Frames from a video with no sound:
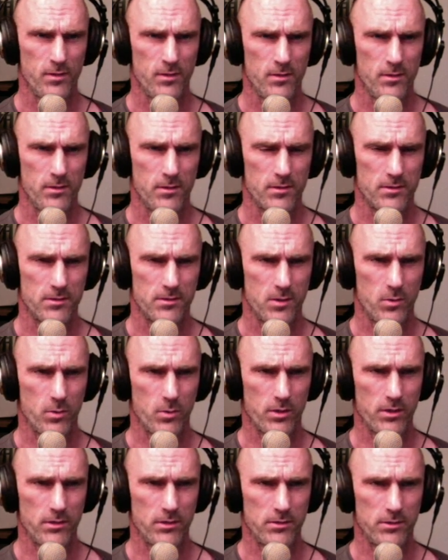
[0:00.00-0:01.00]
So what we're
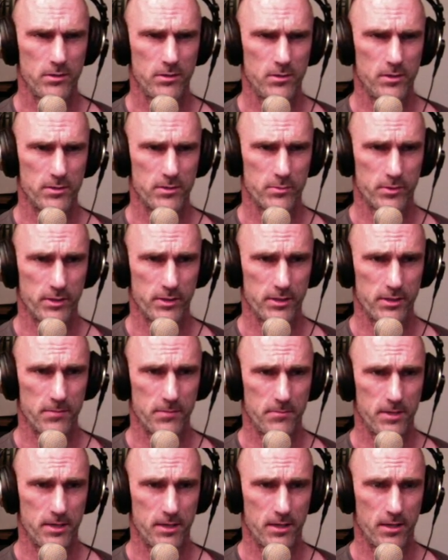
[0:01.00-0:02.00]
going to do is we're going to get the
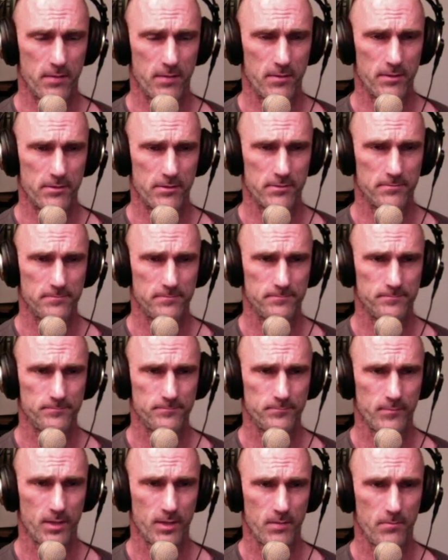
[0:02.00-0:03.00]
mid element
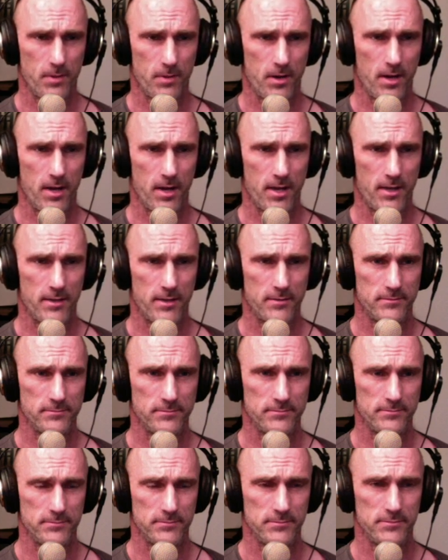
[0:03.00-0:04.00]
by
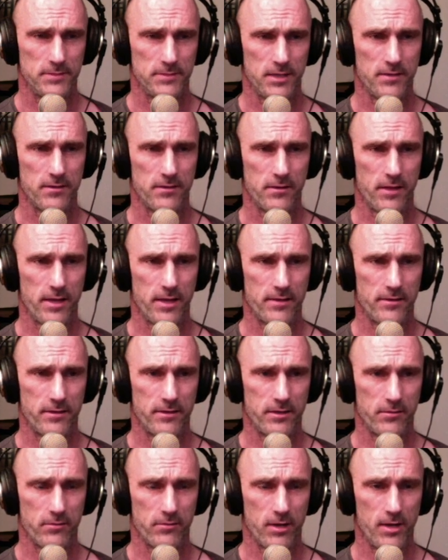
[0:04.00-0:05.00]
taking the length of the
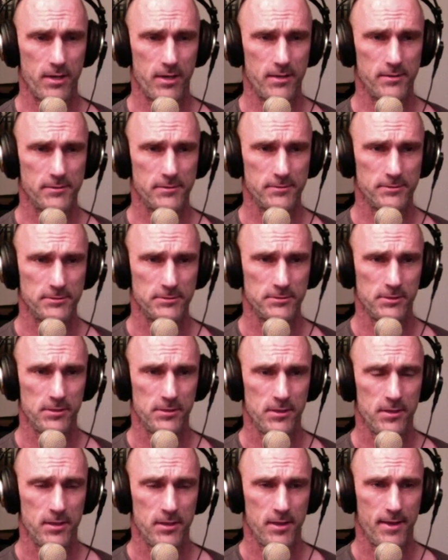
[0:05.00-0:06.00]
array
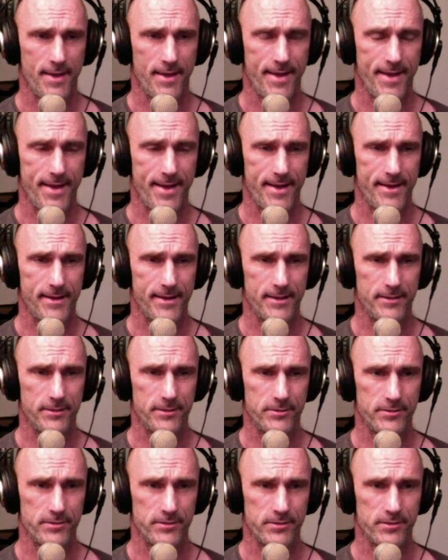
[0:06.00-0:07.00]
and
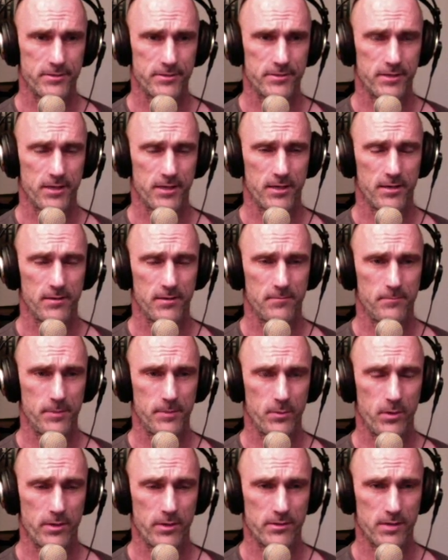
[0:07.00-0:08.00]
using this
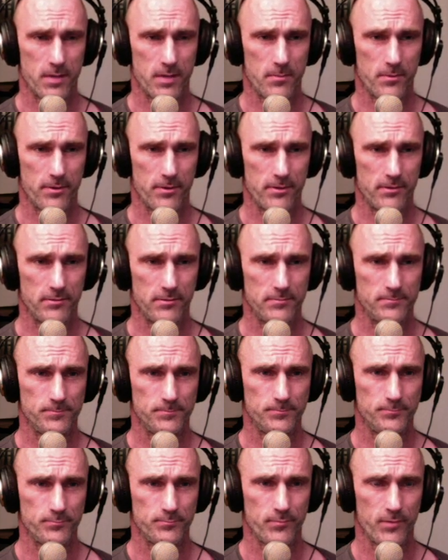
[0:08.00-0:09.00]
bitwise operator
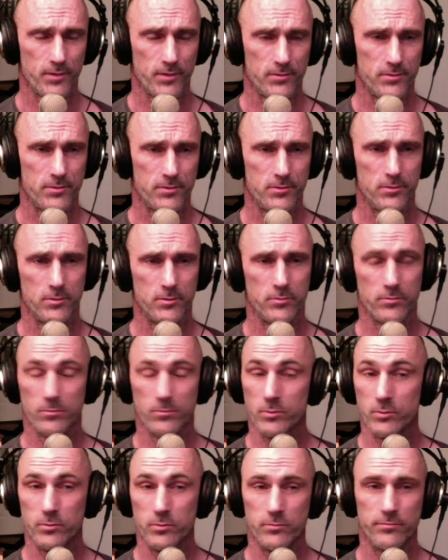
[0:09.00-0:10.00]
to
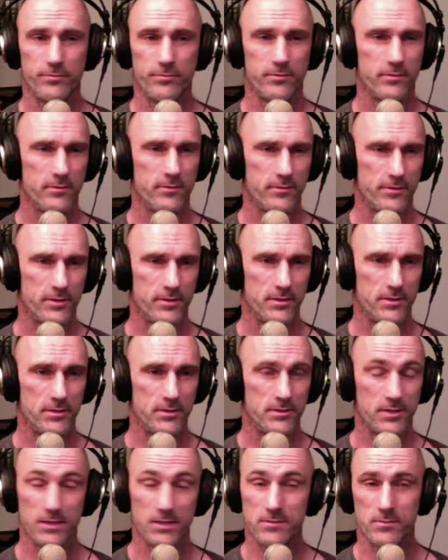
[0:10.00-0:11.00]
remove the
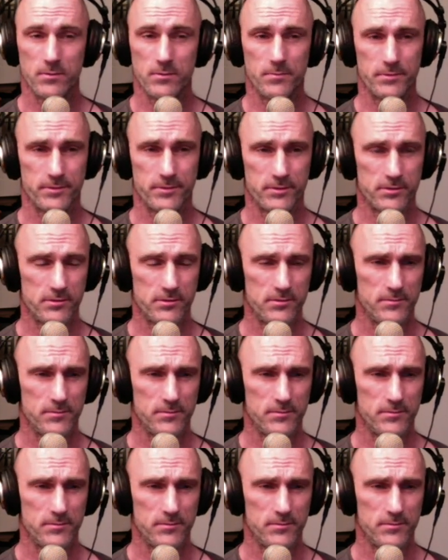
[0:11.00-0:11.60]
decimal position